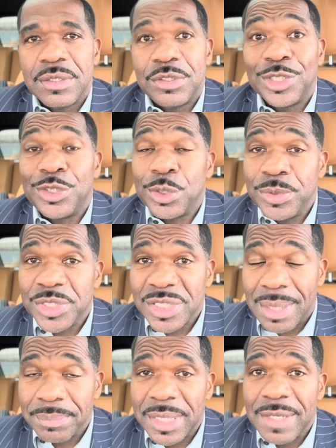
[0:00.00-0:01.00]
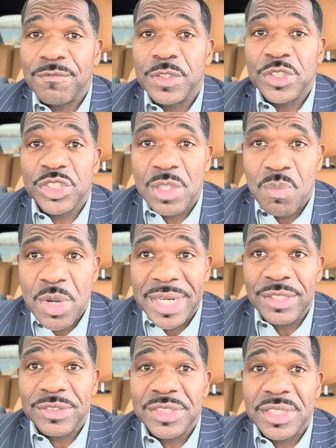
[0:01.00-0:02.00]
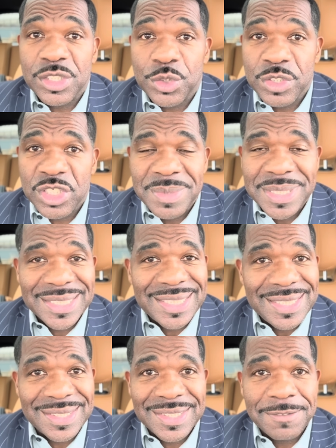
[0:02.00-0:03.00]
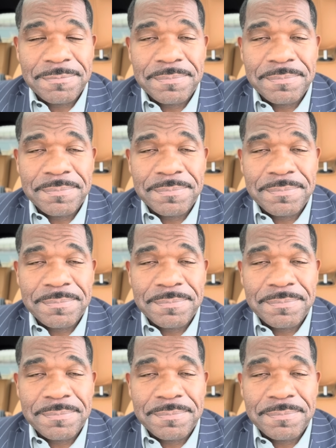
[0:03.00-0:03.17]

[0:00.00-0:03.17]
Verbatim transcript: to do something for someone else this Christmas season,